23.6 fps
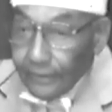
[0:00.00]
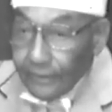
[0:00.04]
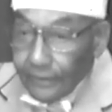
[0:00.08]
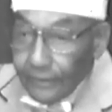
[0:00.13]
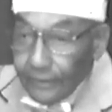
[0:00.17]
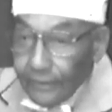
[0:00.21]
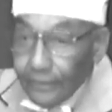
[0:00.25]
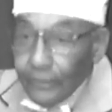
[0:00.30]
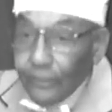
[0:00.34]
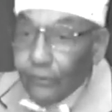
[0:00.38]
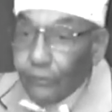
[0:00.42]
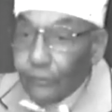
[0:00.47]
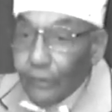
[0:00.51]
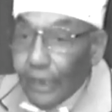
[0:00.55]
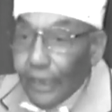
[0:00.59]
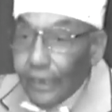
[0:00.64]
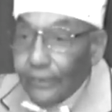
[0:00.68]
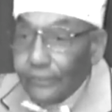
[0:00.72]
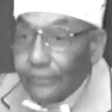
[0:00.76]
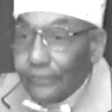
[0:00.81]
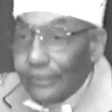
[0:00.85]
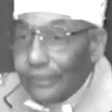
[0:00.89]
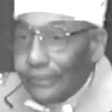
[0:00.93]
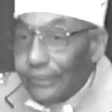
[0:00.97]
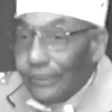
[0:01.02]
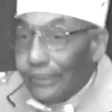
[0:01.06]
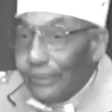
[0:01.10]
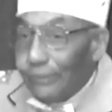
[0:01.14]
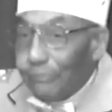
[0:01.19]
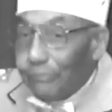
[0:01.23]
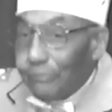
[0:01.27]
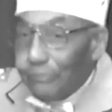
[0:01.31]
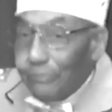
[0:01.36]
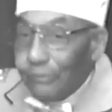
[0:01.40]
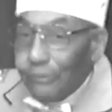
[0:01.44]
He tries to
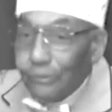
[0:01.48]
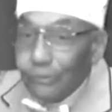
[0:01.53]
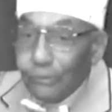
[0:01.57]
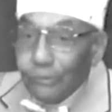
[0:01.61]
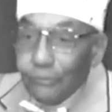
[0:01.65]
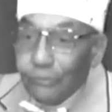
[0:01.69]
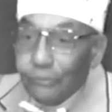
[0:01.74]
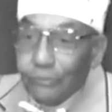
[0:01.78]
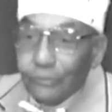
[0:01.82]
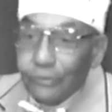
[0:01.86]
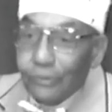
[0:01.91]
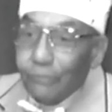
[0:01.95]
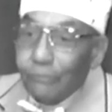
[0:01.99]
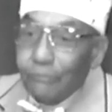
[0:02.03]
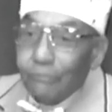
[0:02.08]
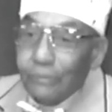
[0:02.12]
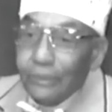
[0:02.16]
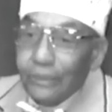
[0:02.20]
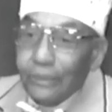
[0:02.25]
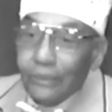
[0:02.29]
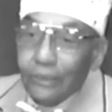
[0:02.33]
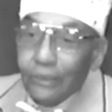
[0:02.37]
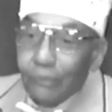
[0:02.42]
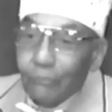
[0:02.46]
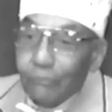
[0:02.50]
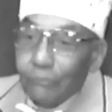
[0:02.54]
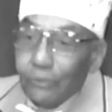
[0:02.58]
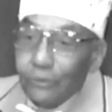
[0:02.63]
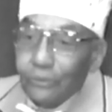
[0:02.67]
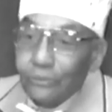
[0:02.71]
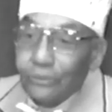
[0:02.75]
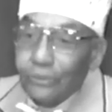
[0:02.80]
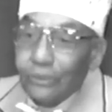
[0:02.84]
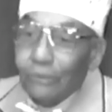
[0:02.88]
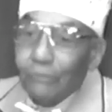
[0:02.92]
keep you from being a
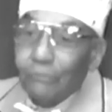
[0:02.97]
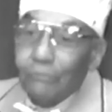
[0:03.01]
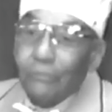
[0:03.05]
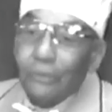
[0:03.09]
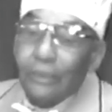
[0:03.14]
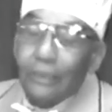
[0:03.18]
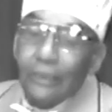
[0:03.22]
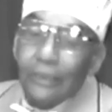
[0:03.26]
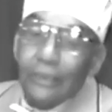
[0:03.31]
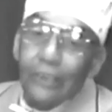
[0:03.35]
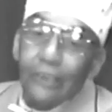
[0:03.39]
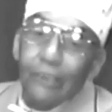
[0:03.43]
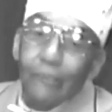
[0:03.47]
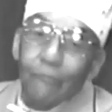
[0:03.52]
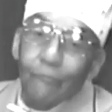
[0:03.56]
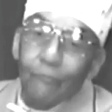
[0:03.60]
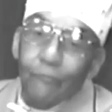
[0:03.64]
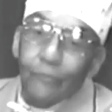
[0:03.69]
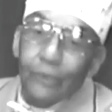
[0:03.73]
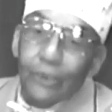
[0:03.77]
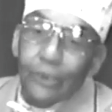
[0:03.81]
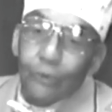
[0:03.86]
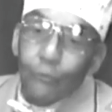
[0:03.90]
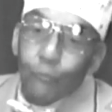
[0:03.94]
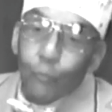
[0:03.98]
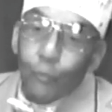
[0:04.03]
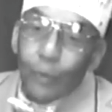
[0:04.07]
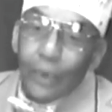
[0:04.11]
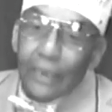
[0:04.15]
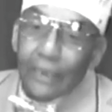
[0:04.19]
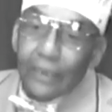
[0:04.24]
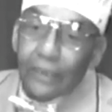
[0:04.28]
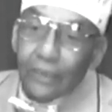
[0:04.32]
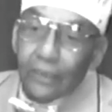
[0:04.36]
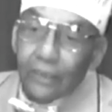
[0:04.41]
Muslim every
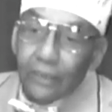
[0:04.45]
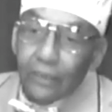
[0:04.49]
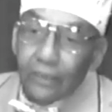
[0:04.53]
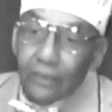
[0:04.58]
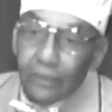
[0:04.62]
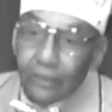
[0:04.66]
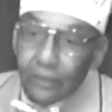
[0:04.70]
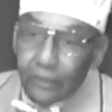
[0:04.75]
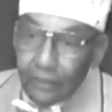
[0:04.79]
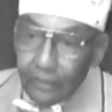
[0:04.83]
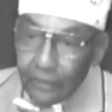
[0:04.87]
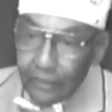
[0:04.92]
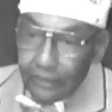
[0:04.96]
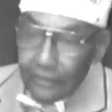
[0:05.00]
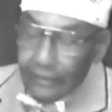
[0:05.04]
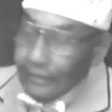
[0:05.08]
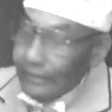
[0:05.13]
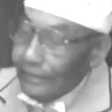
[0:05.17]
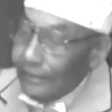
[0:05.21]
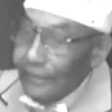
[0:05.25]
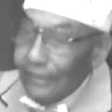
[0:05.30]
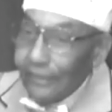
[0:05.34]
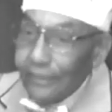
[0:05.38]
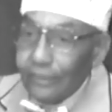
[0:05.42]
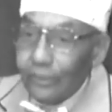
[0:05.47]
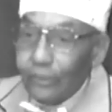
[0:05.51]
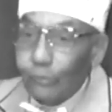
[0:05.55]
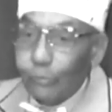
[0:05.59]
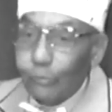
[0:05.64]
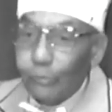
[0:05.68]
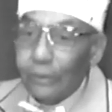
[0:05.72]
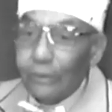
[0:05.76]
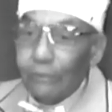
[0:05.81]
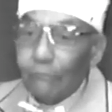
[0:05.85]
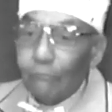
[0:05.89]
way. Right. He did
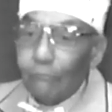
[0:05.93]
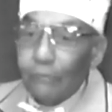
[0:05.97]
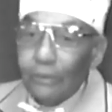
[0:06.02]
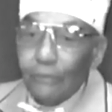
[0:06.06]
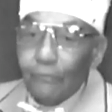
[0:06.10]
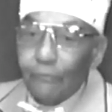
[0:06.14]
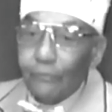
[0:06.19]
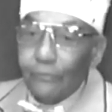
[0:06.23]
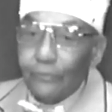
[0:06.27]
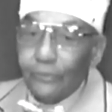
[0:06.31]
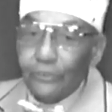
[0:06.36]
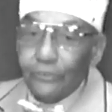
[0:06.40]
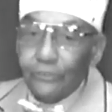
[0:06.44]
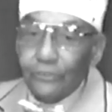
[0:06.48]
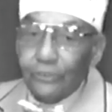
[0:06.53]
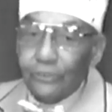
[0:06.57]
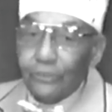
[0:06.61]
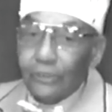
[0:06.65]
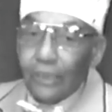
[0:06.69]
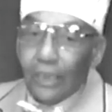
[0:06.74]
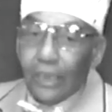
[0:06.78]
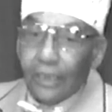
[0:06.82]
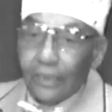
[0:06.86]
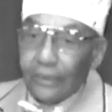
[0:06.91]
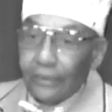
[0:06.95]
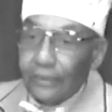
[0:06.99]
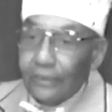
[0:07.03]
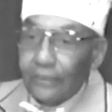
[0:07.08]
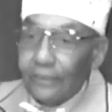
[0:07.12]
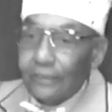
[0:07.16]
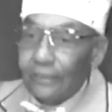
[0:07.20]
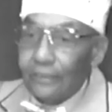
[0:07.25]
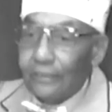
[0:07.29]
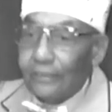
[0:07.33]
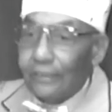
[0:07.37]
it when we first started.
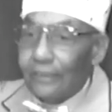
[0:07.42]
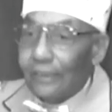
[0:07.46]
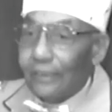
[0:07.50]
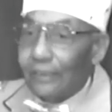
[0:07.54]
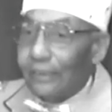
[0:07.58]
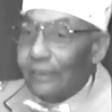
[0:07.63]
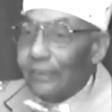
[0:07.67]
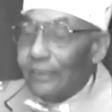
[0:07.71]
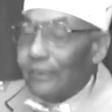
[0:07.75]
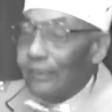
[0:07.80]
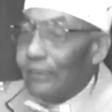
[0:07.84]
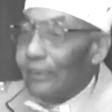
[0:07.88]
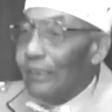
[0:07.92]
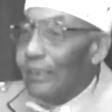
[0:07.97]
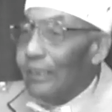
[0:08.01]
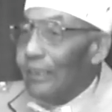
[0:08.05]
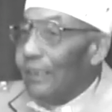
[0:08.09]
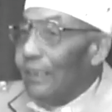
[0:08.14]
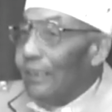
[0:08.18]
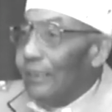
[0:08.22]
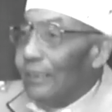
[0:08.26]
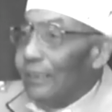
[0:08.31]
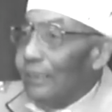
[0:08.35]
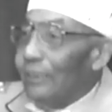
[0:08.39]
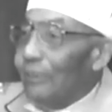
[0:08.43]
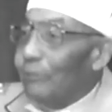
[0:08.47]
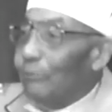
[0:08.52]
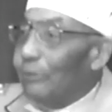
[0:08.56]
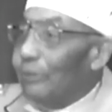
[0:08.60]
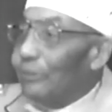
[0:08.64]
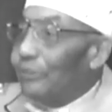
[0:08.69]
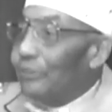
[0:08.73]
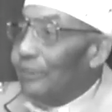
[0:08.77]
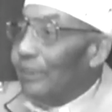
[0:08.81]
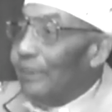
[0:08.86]
He did it. He, he
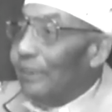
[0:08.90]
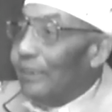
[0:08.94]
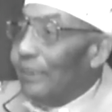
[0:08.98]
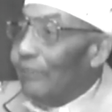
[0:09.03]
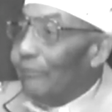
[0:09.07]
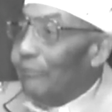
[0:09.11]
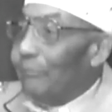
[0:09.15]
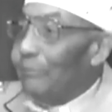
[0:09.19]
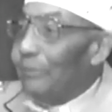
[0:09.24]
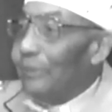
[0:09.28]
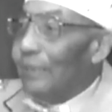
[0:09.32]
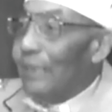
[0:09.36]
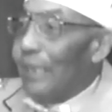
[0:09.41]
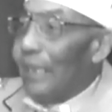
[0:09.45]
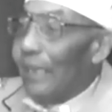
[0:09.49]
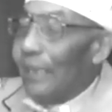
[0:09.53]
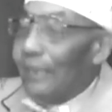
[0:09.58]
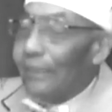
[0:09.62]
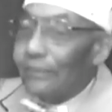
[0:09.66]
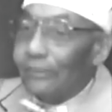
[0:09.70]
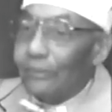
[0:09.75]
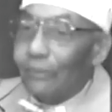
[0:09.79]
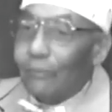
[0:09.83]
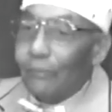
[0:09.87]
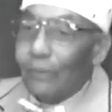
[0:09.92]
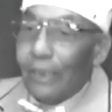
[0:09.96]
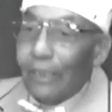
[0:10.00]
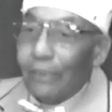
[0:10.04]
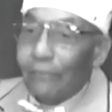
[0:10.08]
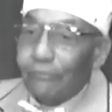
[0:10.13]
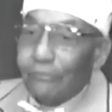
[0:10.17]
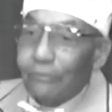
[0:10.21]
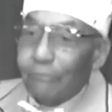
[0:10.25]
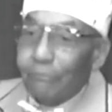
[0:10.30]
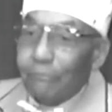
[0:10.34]
would send FBIs
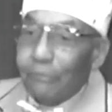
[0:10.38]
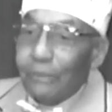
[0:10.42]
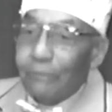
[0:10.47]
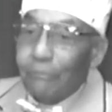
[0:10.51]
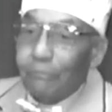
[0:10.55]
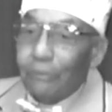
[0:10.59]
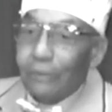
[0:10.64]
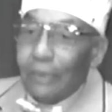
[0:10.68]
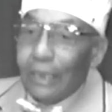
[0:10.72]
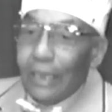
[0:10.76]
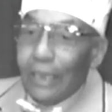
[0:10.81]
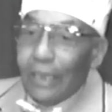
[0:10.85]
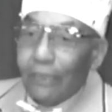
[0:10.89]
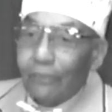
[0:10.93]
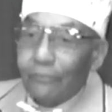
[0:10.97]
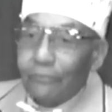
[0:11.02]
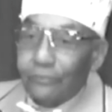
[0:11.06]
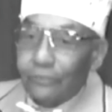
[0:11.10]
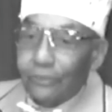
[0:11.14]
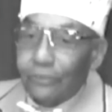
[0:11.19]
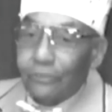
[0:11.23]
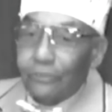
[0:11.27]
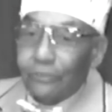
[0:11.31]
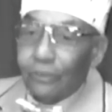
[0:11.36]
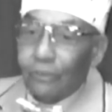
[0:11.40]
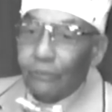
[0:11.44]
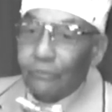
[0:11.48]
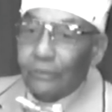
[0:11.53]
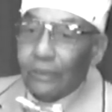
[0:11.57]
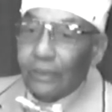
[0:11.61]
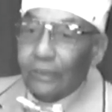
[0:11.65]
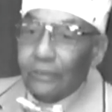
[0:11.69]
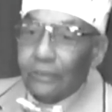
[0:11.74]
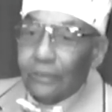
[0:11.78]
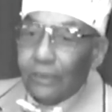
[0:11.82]
around to people's houses so
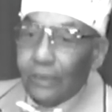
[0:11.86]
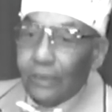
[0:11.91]
that they